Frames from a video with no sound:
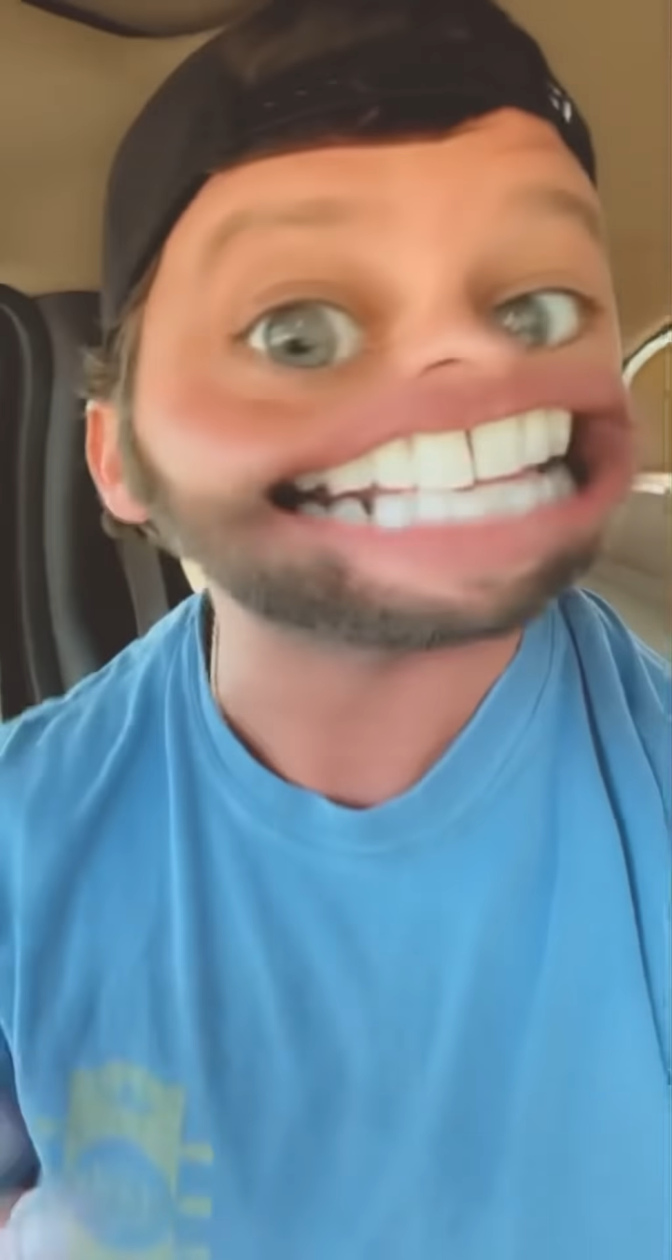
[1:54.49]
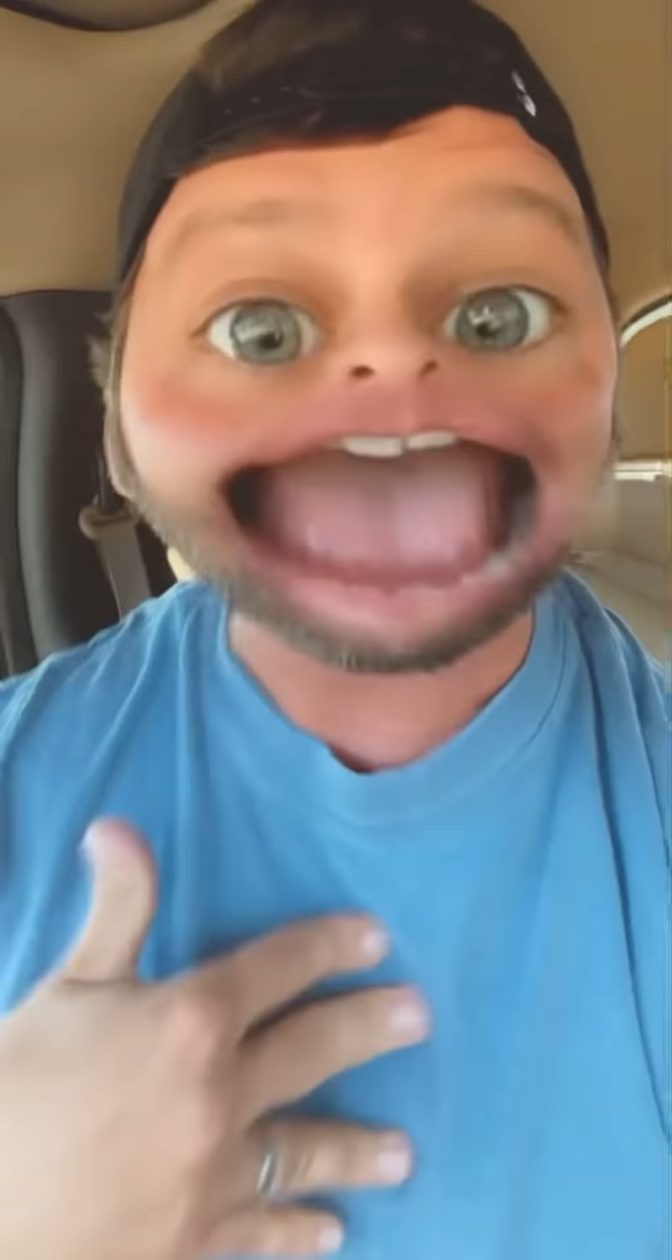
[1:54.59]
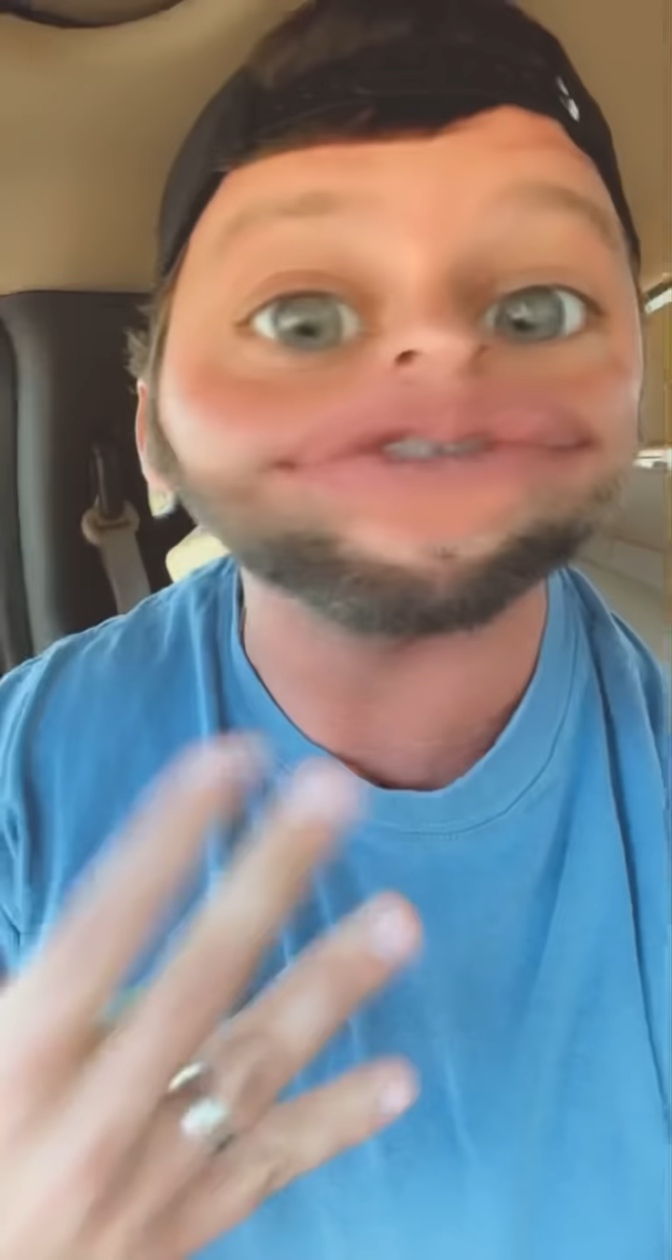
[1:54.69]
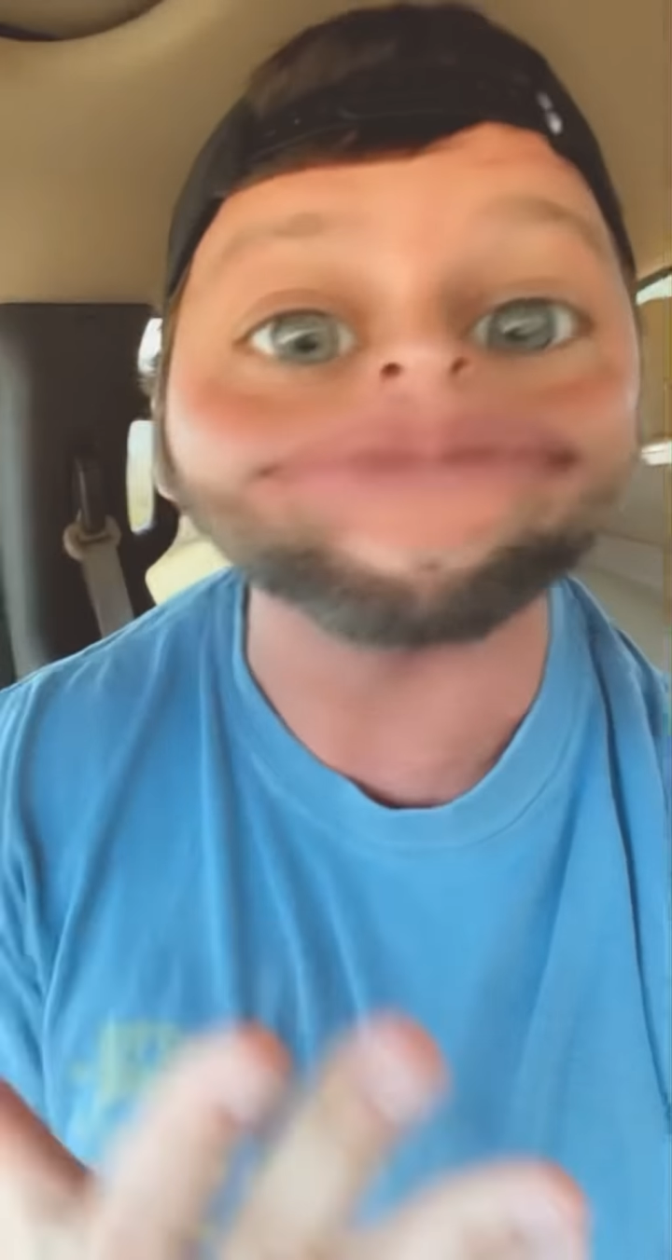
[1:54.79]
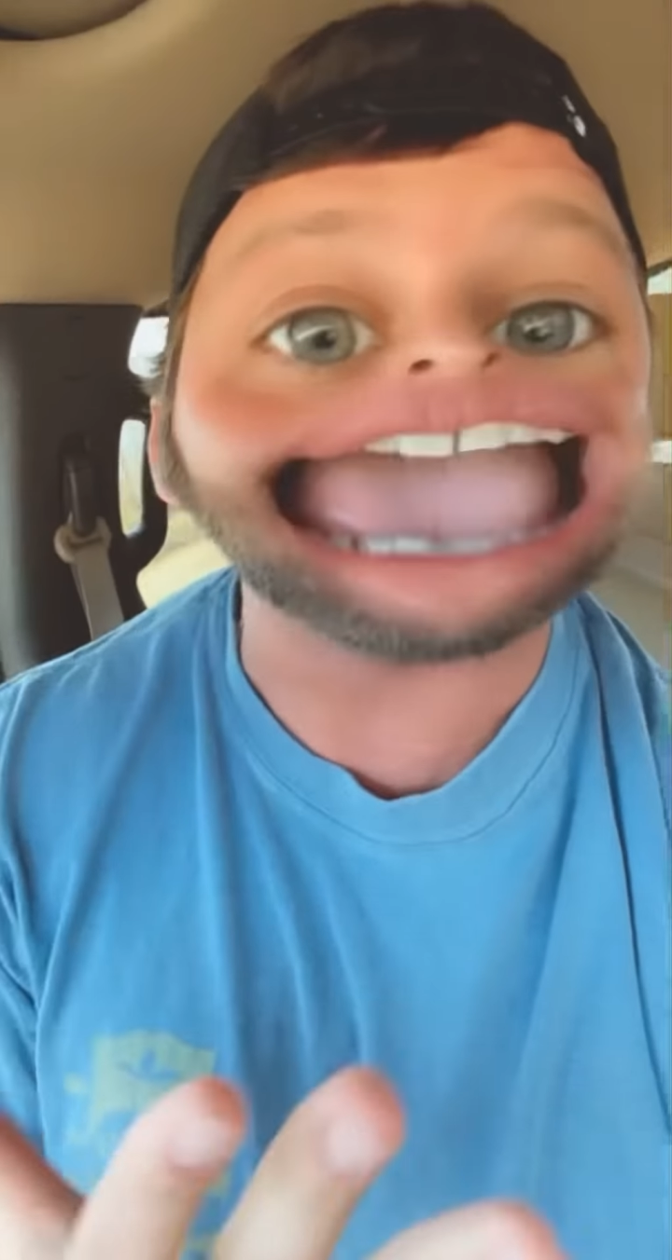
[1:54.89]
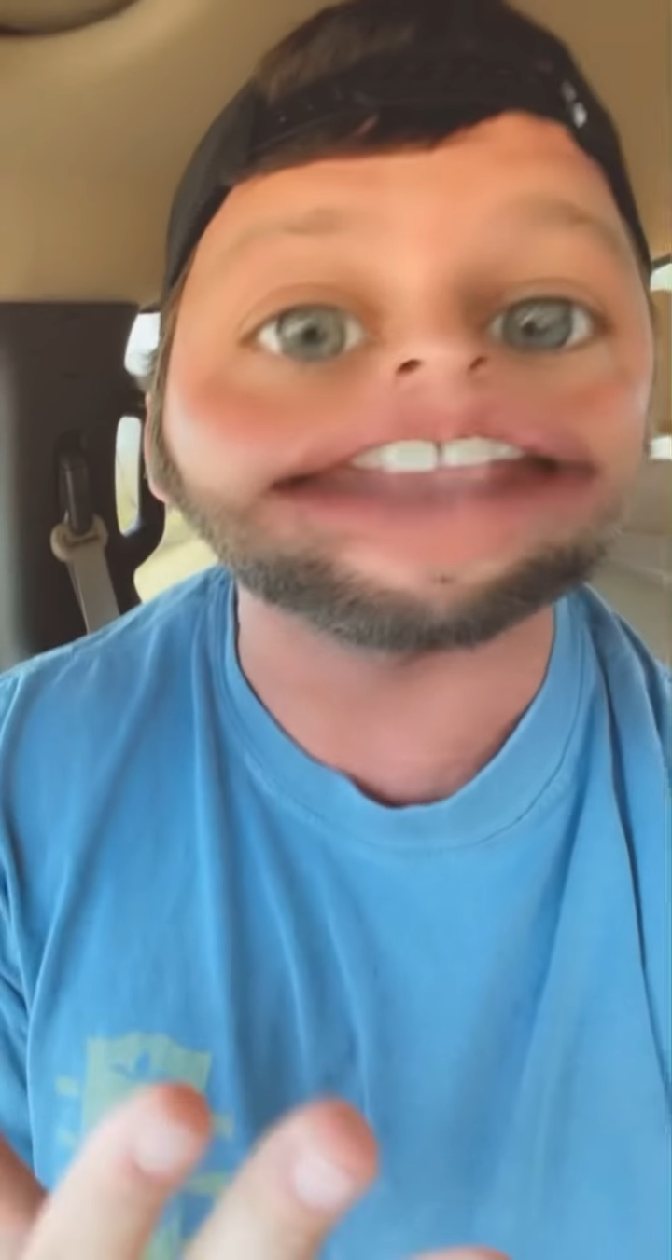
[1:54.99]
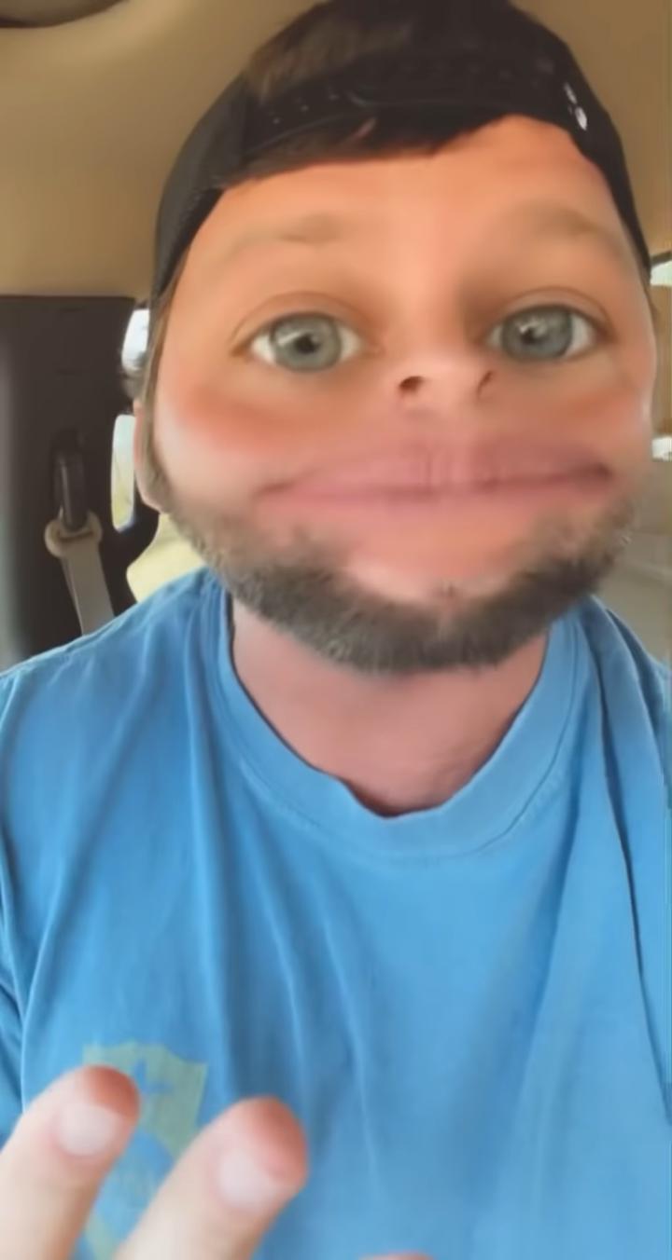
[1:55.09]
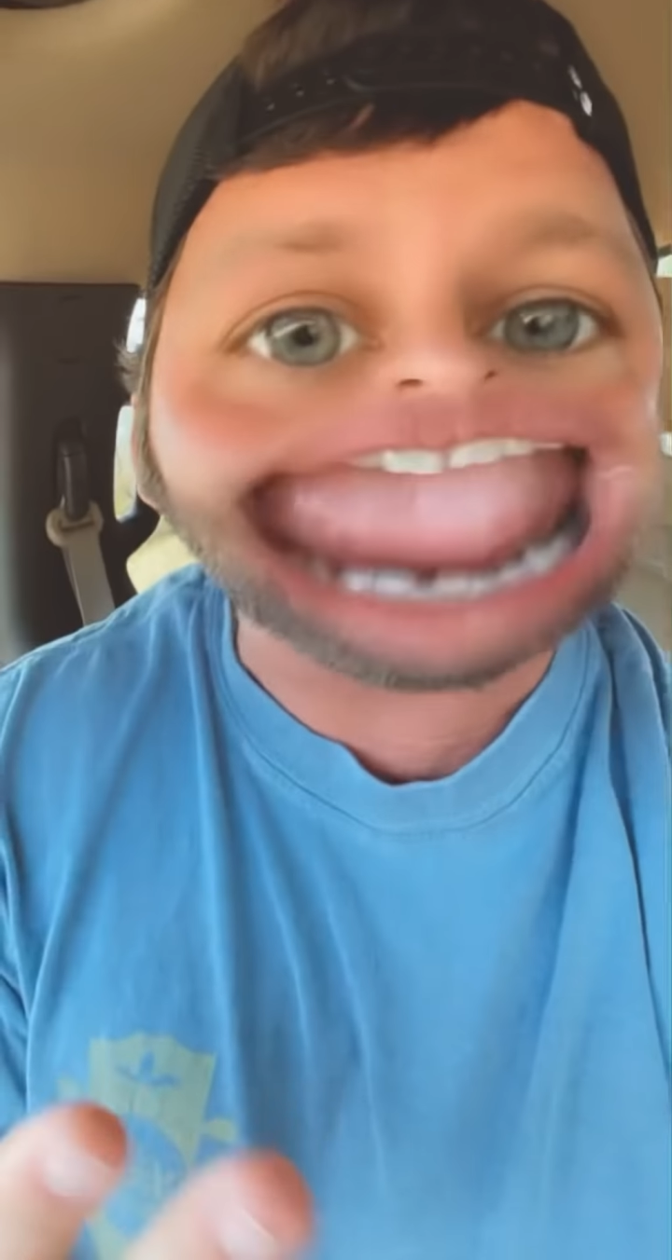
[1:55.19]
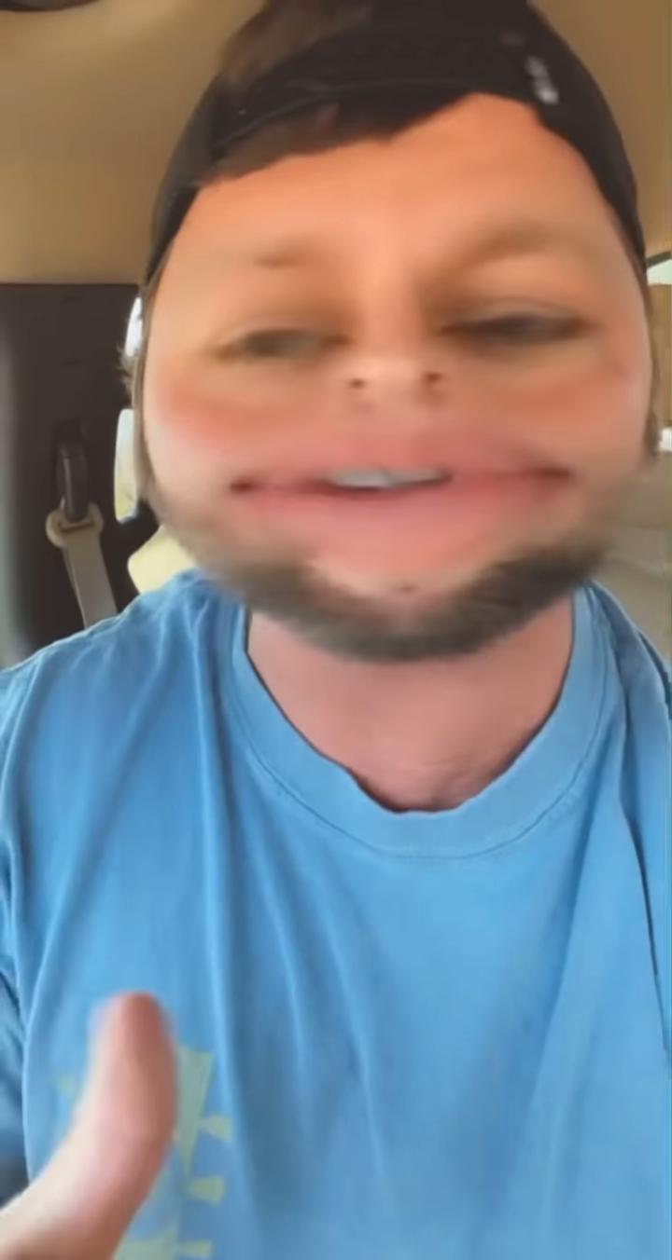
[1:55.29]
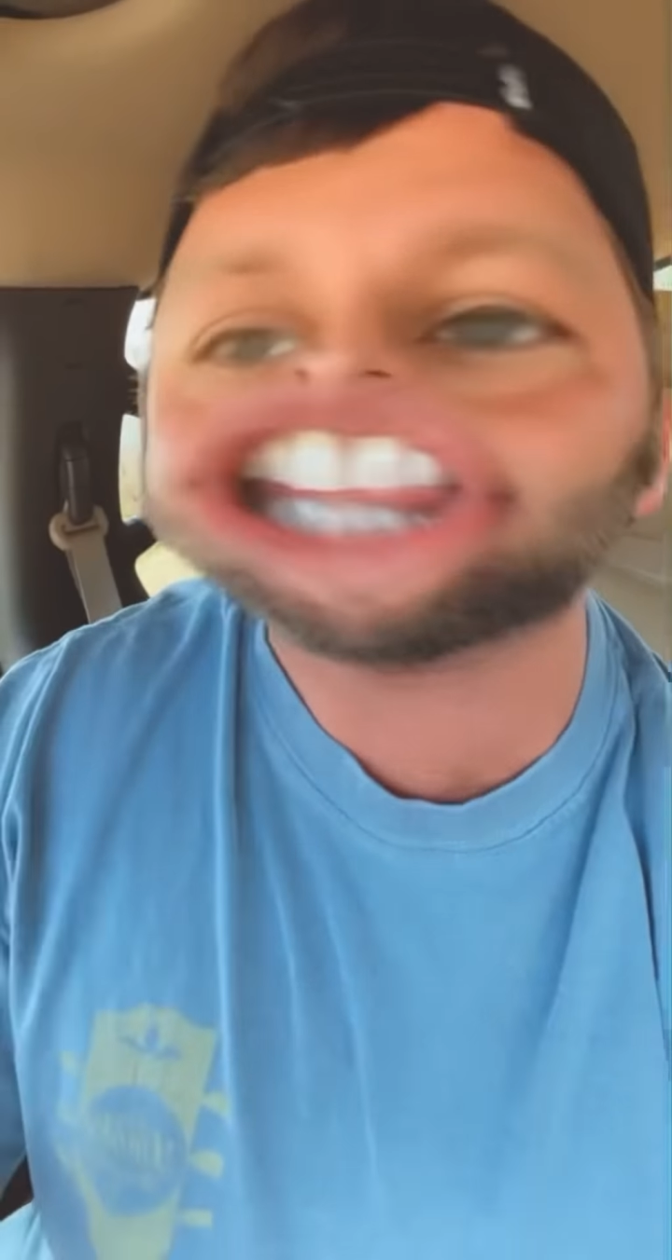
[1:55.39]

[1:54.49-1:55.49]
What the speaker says: I'm from Alabama.